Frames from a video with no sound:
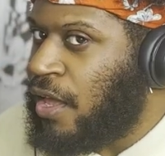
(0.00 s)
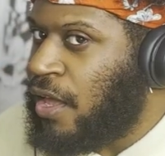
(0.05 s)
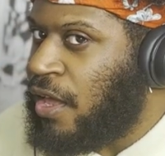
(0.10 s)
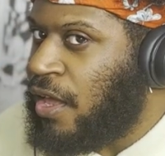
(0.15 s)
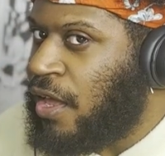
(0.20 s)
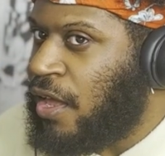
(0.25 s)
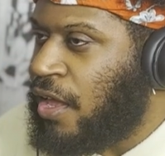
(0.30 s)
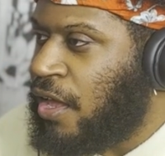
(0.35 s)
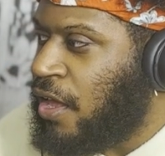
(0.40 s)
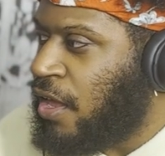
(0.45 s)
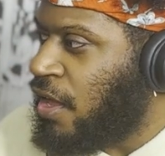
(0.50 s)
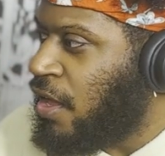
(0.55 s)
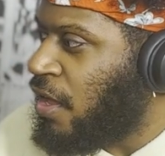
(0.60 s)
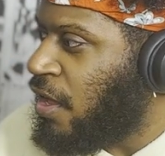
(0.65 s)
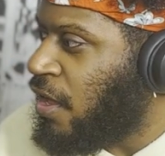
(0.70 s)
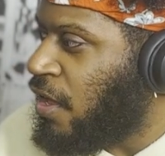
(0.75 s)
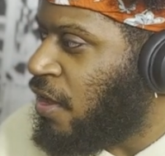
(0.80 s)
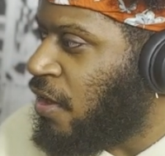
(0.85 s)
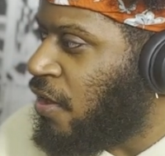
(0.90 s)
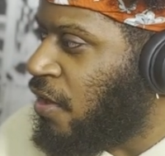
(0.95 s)

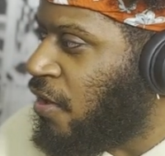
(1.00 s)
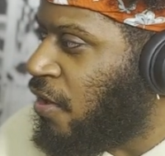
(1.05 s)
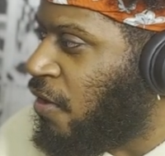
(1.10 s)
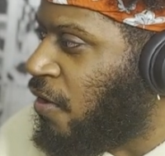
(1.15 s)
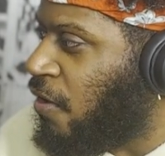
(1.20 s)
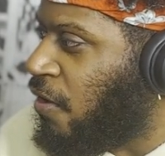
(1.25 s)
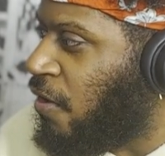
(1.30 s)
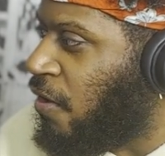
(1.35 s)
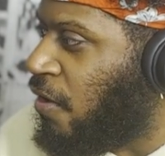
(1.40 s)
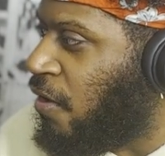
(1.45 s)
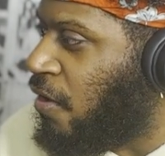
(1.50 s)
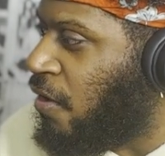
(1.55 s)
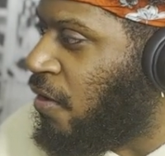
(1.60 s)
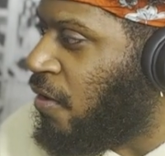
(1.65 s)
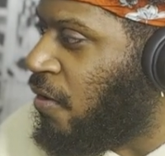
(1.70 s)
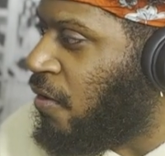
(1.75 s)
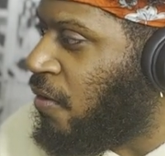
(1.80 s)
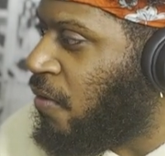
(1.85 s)
(no one is talking)